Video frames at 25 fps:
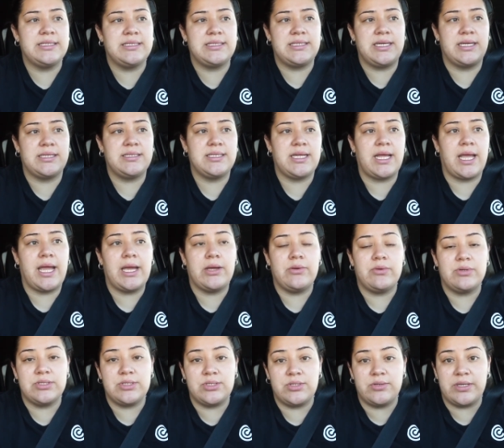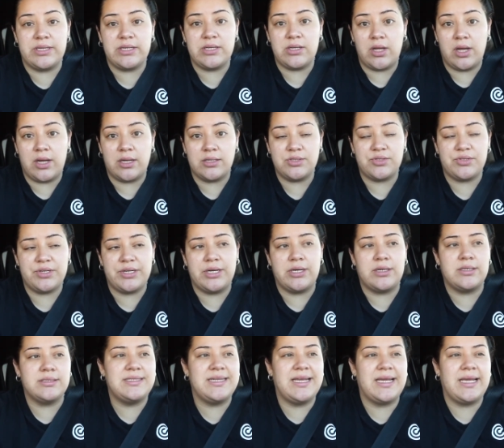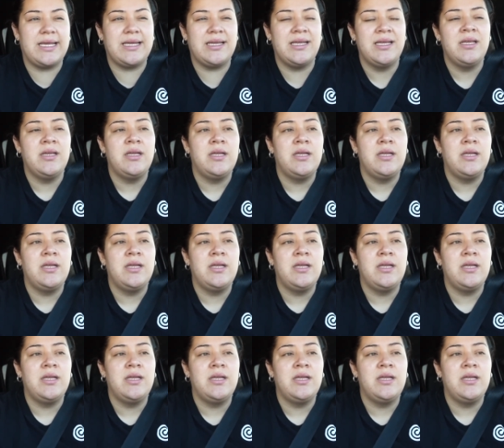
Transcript: Sunday I was doing laundry all day.